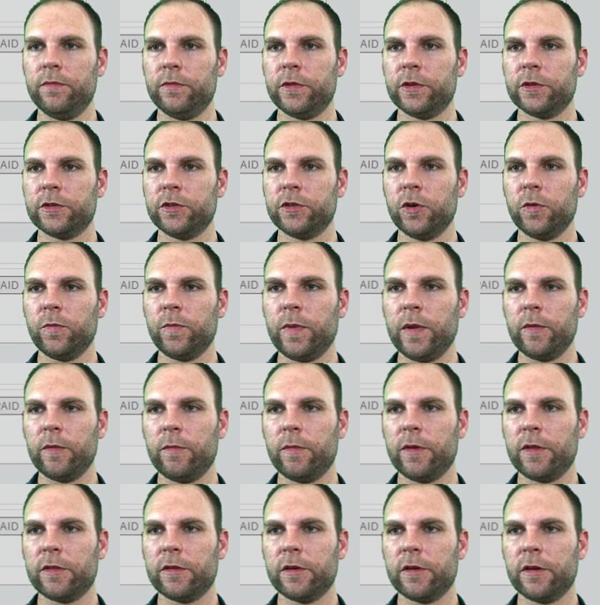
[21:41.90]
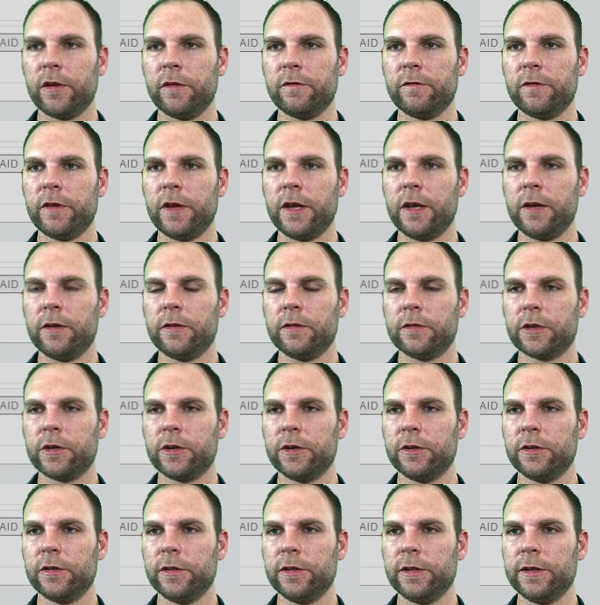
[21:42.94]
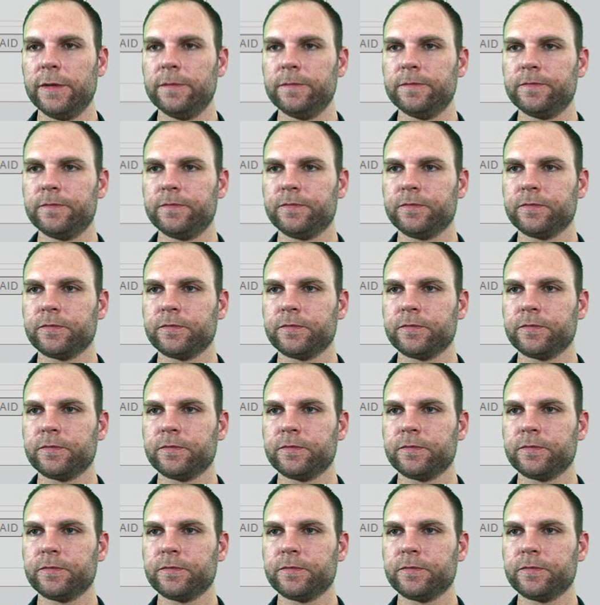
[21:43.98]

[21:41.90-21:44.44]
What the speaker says: There's no payment method on file currently,